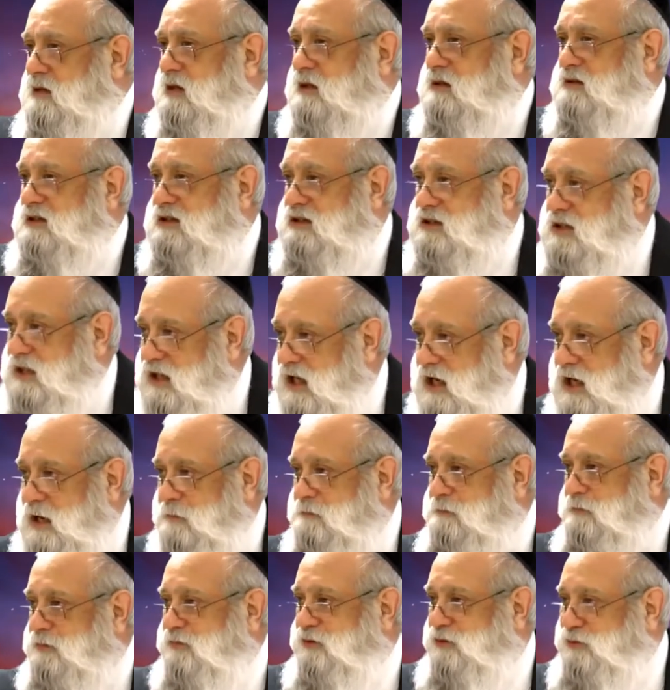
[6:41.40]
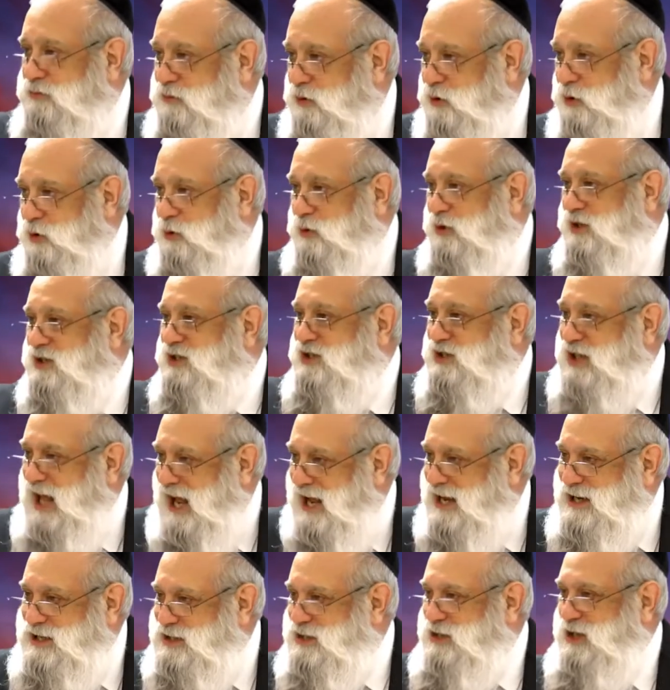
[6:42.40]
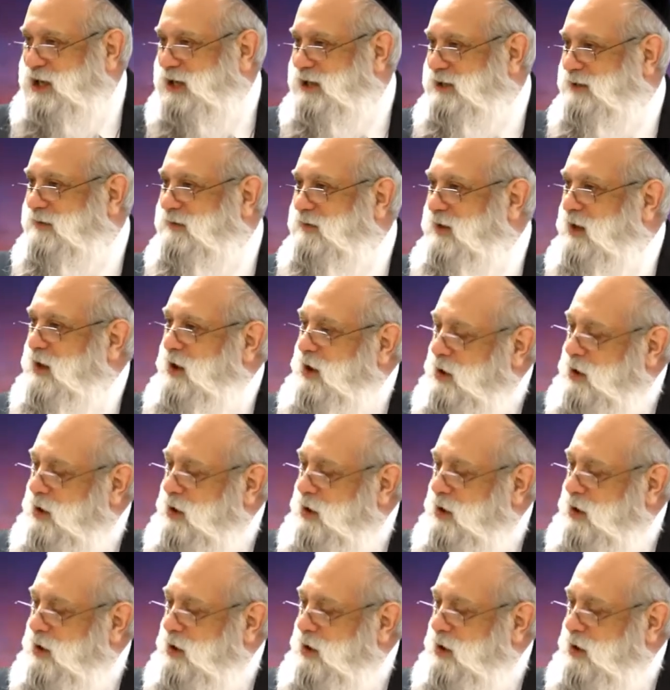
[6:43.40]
to sleep through the station.